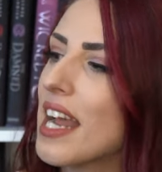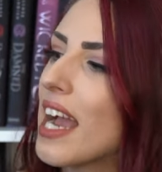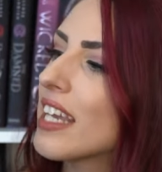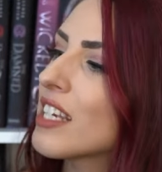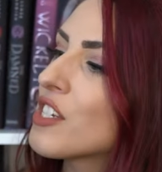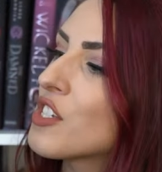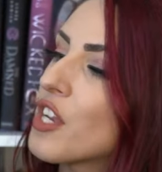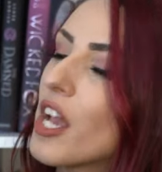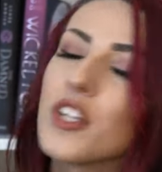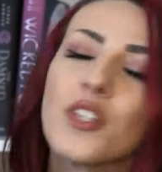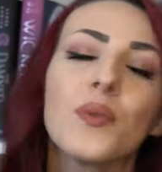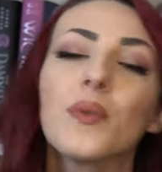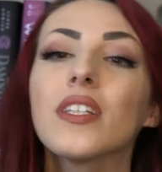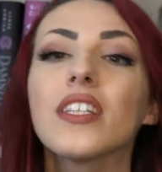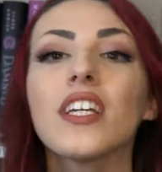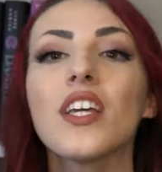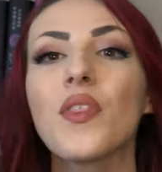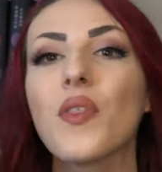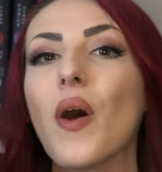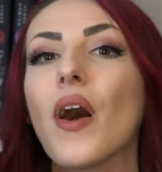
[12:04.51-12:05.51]
I
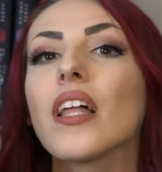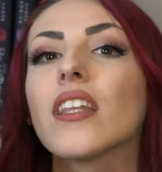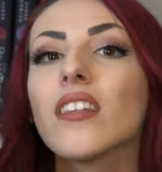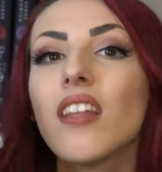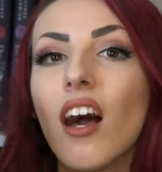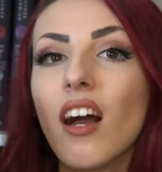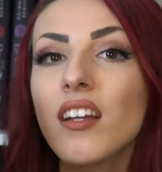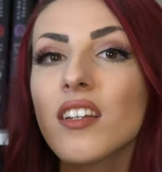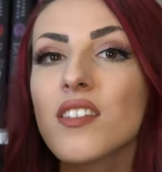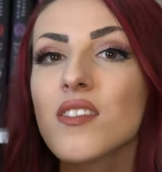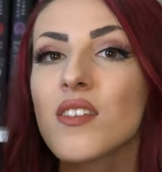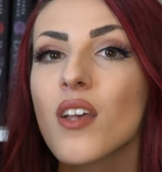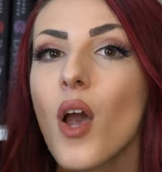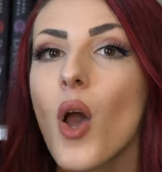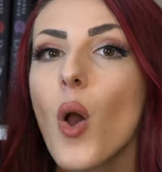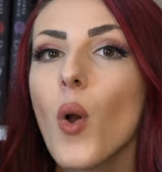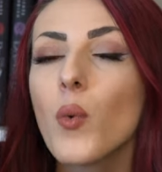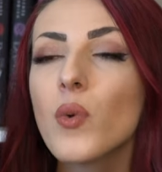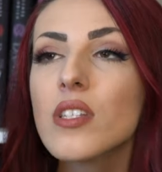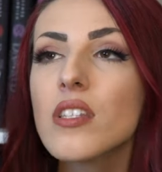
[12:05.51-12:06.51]
genuinely thought Lux
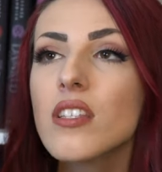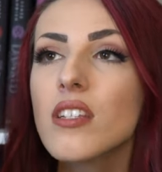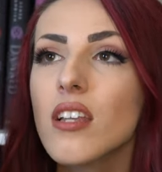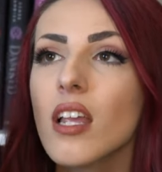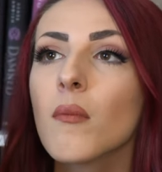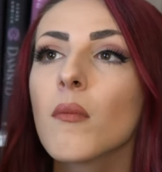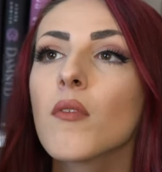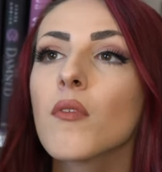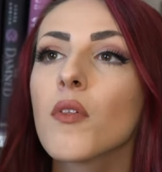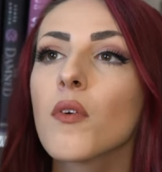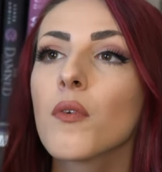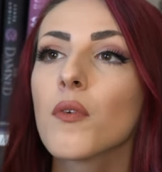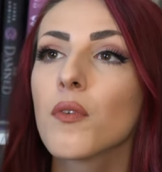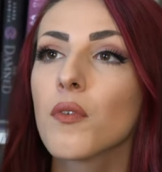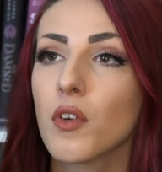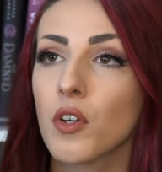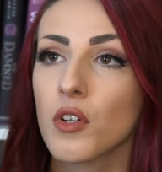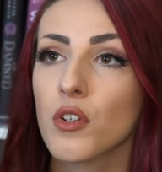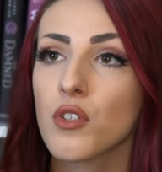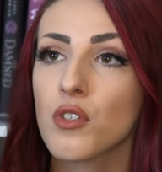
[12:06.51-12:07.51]
was the name of the
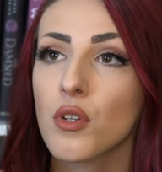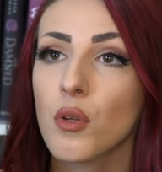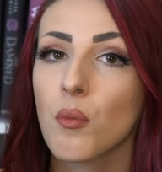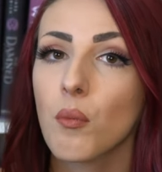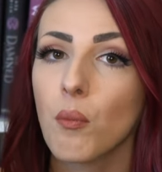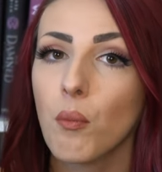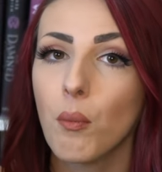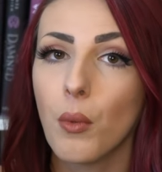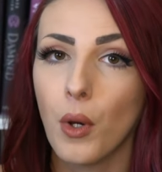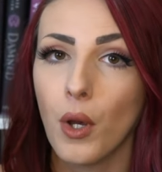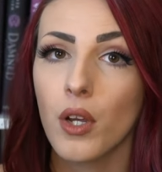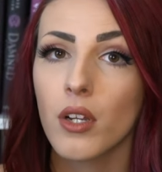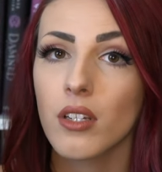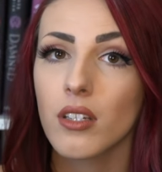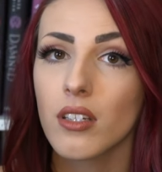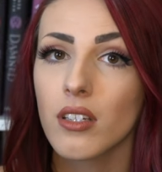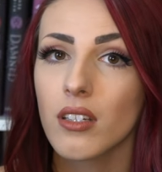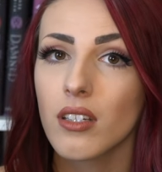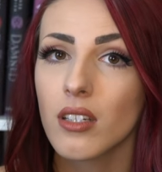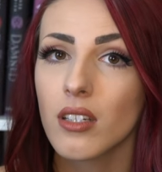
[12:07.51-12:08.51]
first book.